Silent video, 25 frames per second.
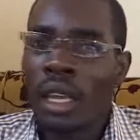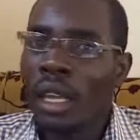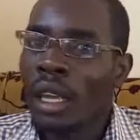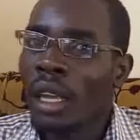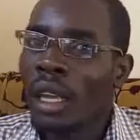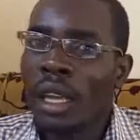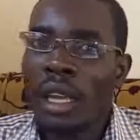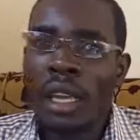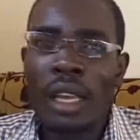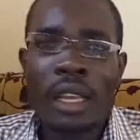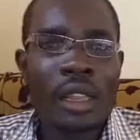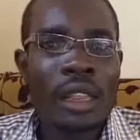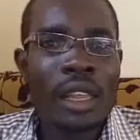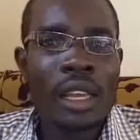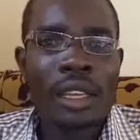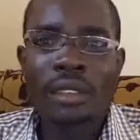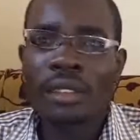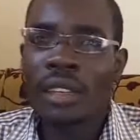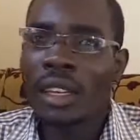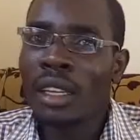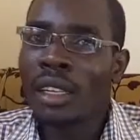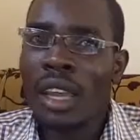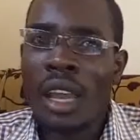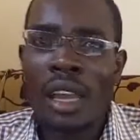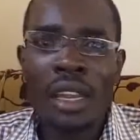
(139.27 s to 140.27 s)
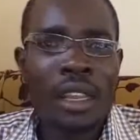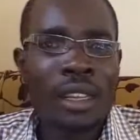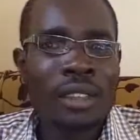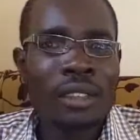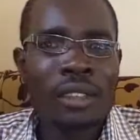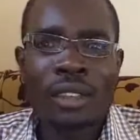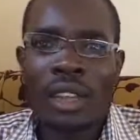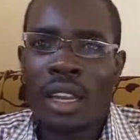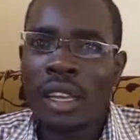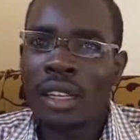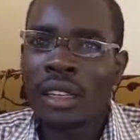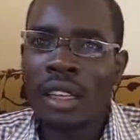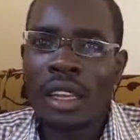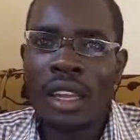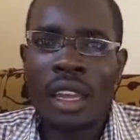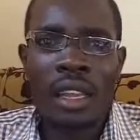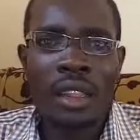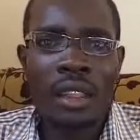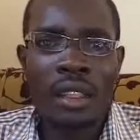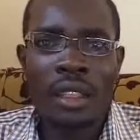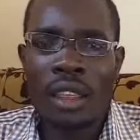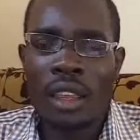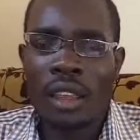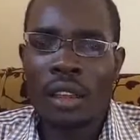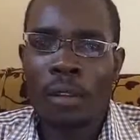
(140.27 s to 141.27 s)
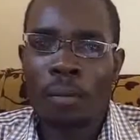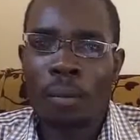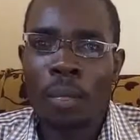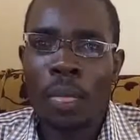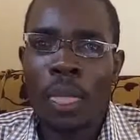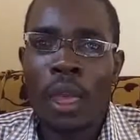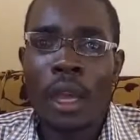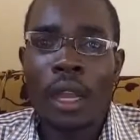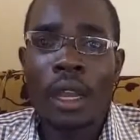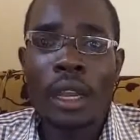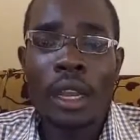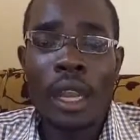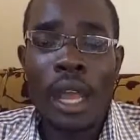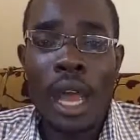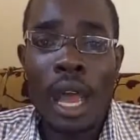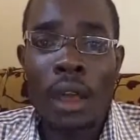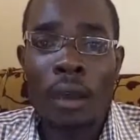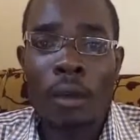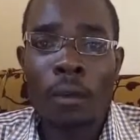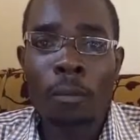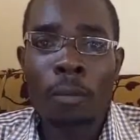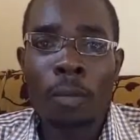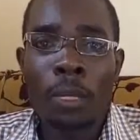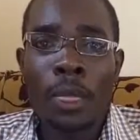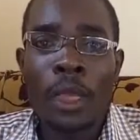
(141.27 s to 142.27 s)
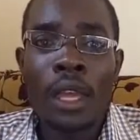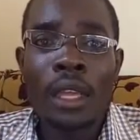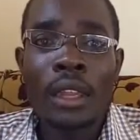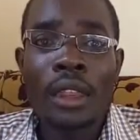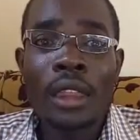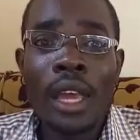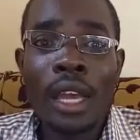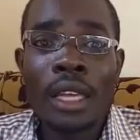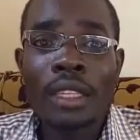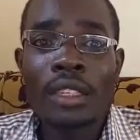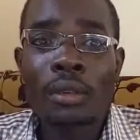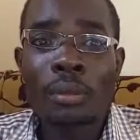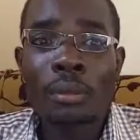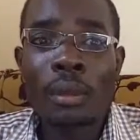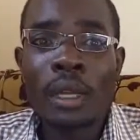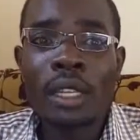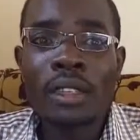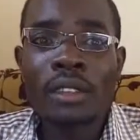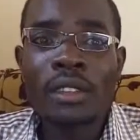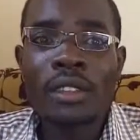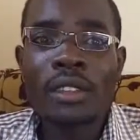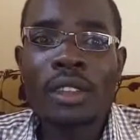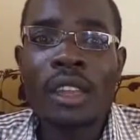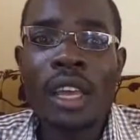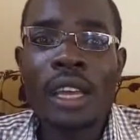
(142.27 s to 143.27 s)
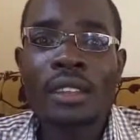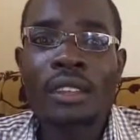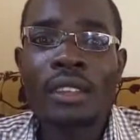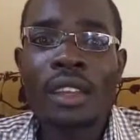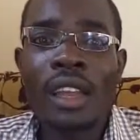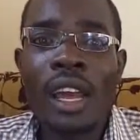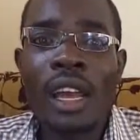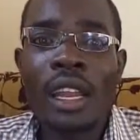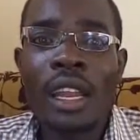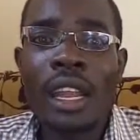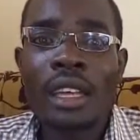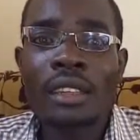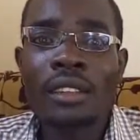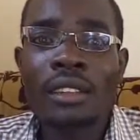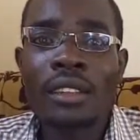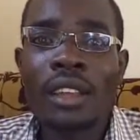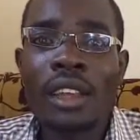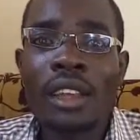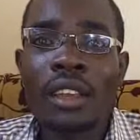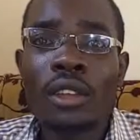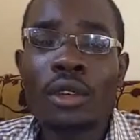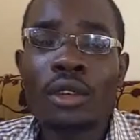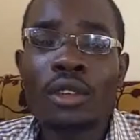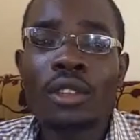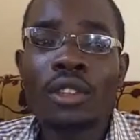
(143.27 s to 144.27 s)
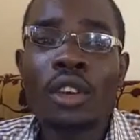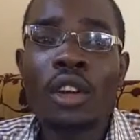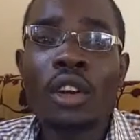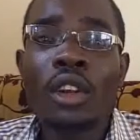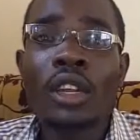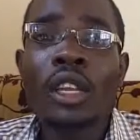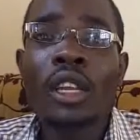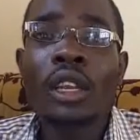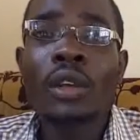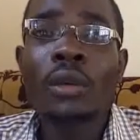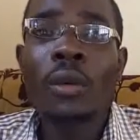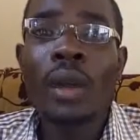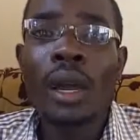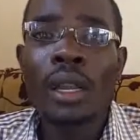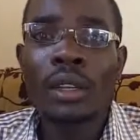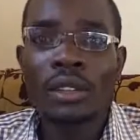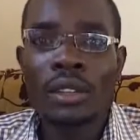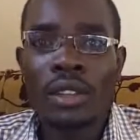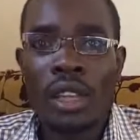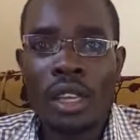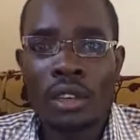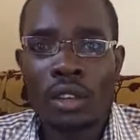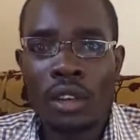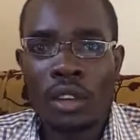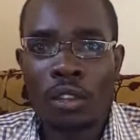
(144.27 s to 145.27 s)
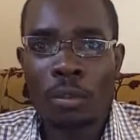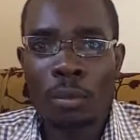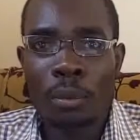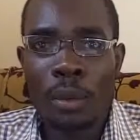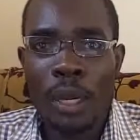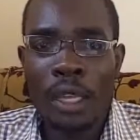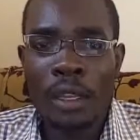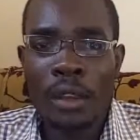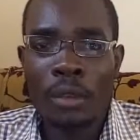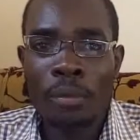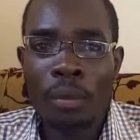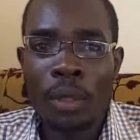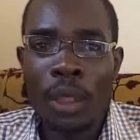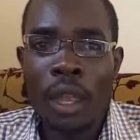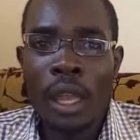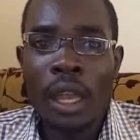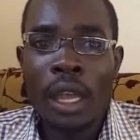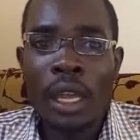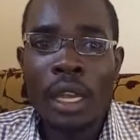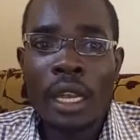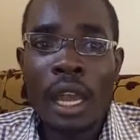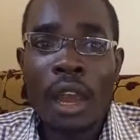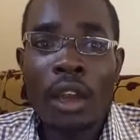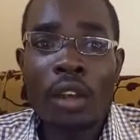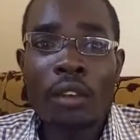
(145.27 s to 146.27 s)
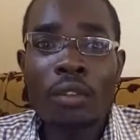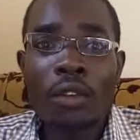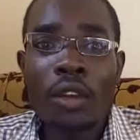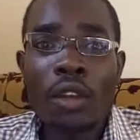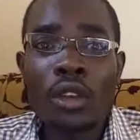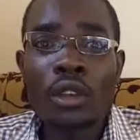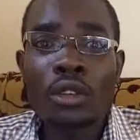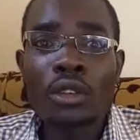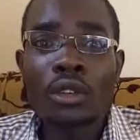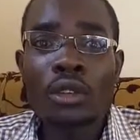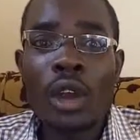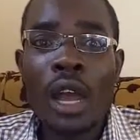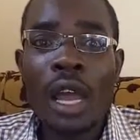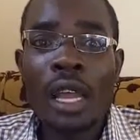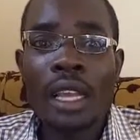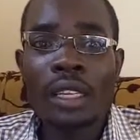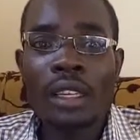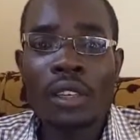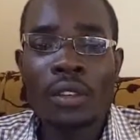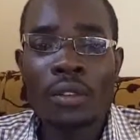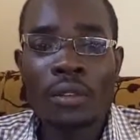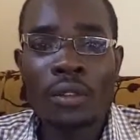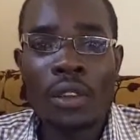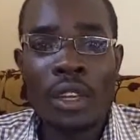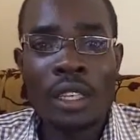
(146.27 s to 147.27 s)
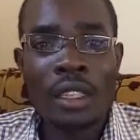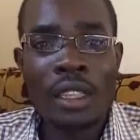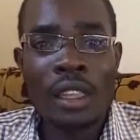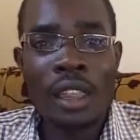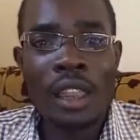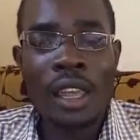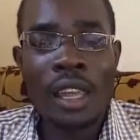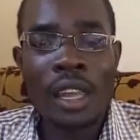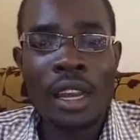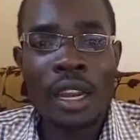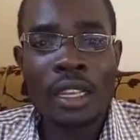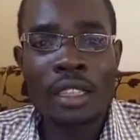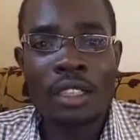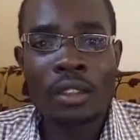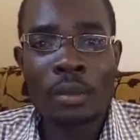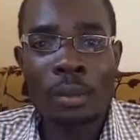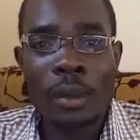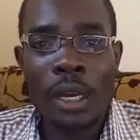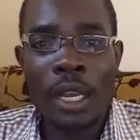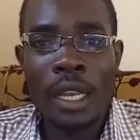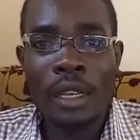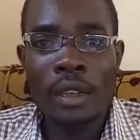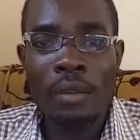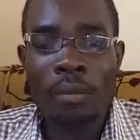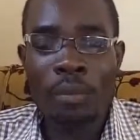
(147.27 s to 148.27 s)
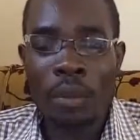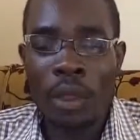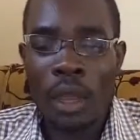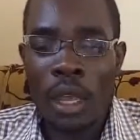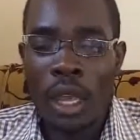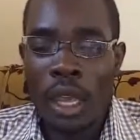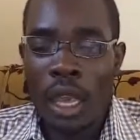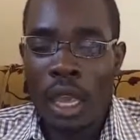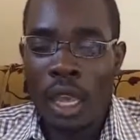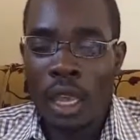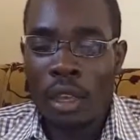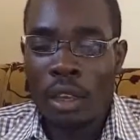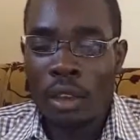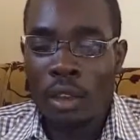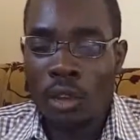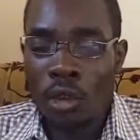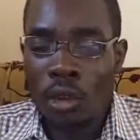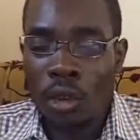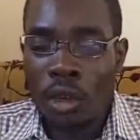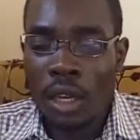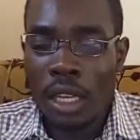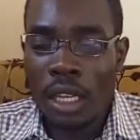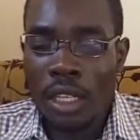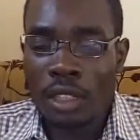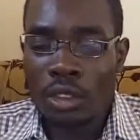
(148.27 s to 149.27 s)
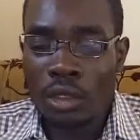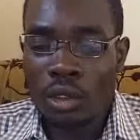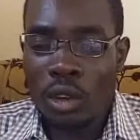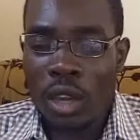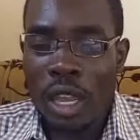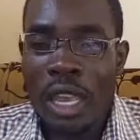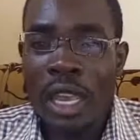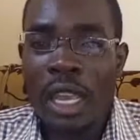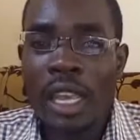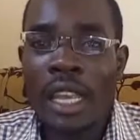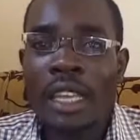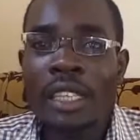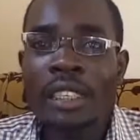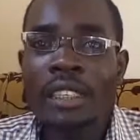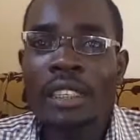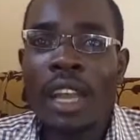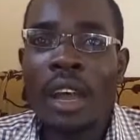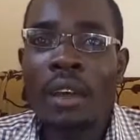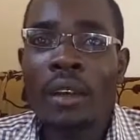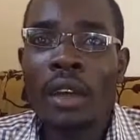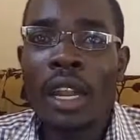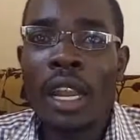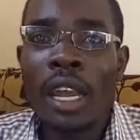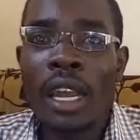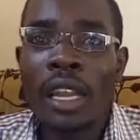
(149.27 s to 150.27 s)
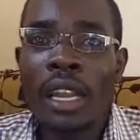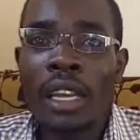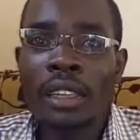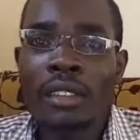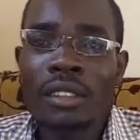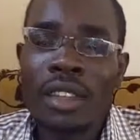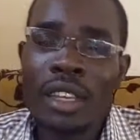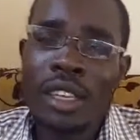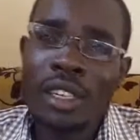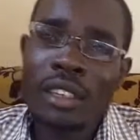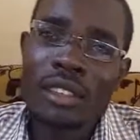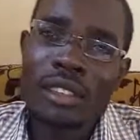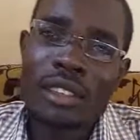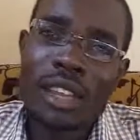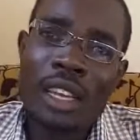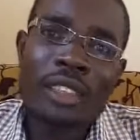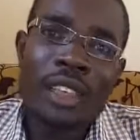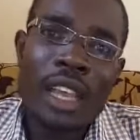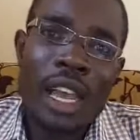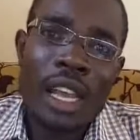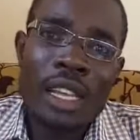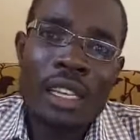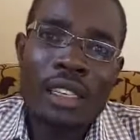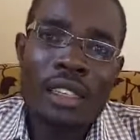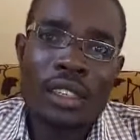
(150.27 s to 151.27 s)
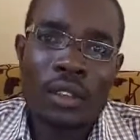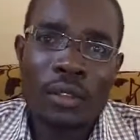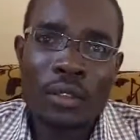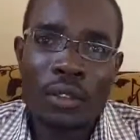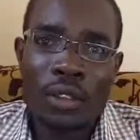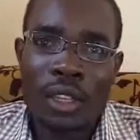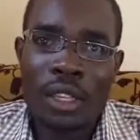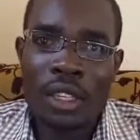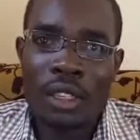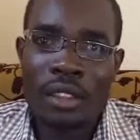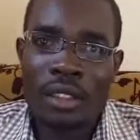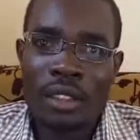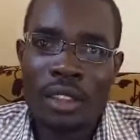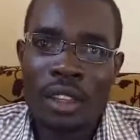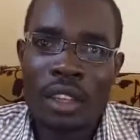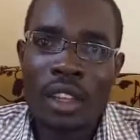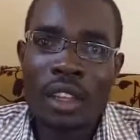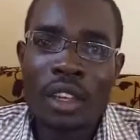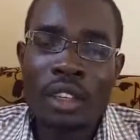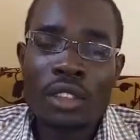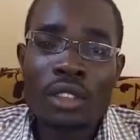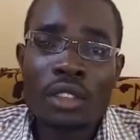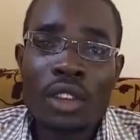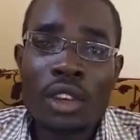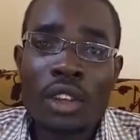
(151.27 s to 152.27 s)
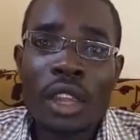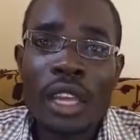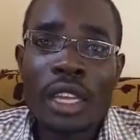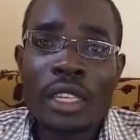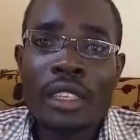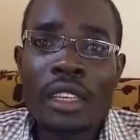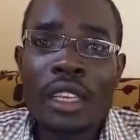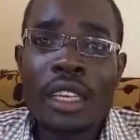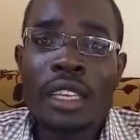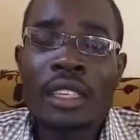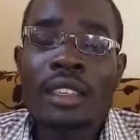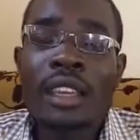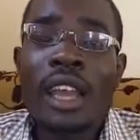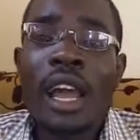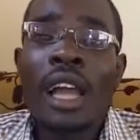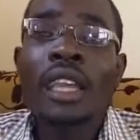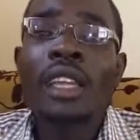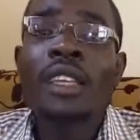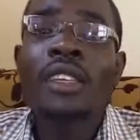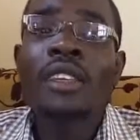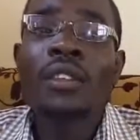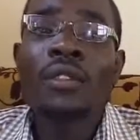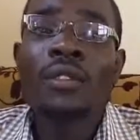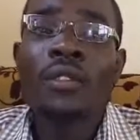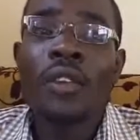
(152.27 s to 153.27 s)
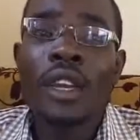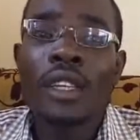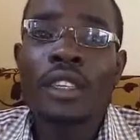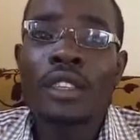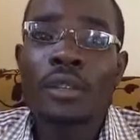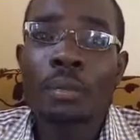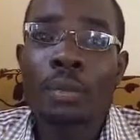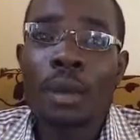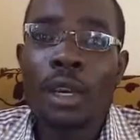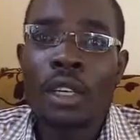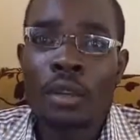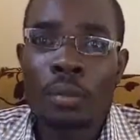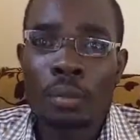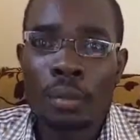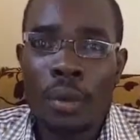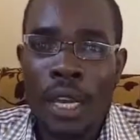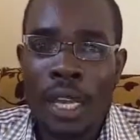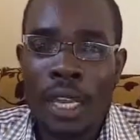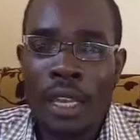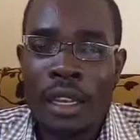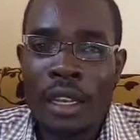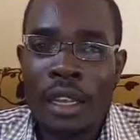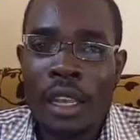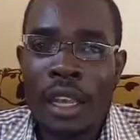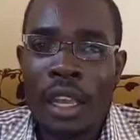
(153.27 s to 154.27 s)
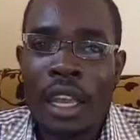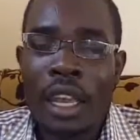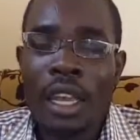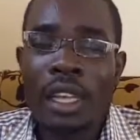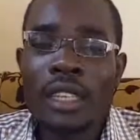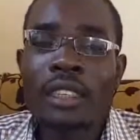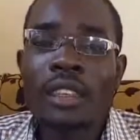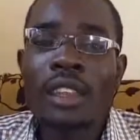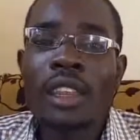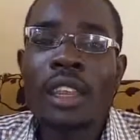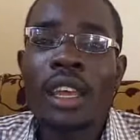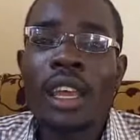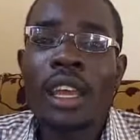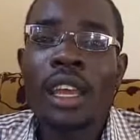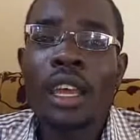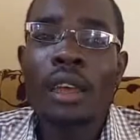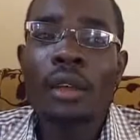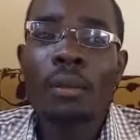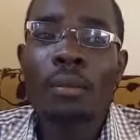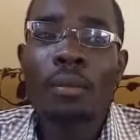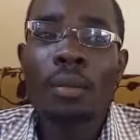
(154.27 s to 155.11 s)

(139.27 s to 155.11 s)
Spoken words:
he doesn't understand anything. Now, that means that learners, they use only one side of brain. Now, for you to activate the right brain, you need to engage our learners in such activities so that it activates both brain and the